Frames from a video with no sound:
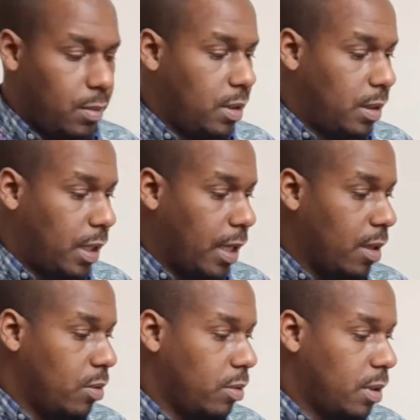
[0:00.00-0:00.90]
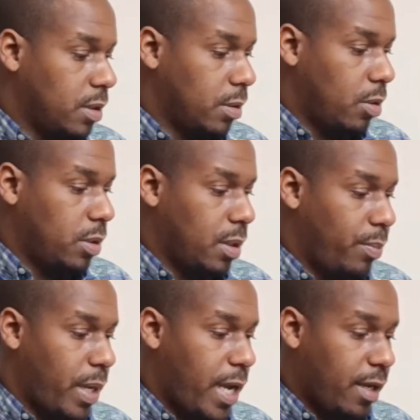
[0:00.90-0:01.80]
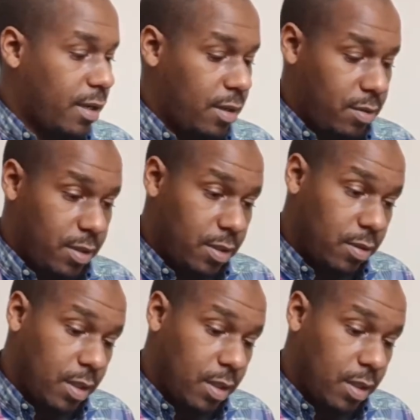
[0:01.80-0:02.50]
down. Does it go to the back? I don't know.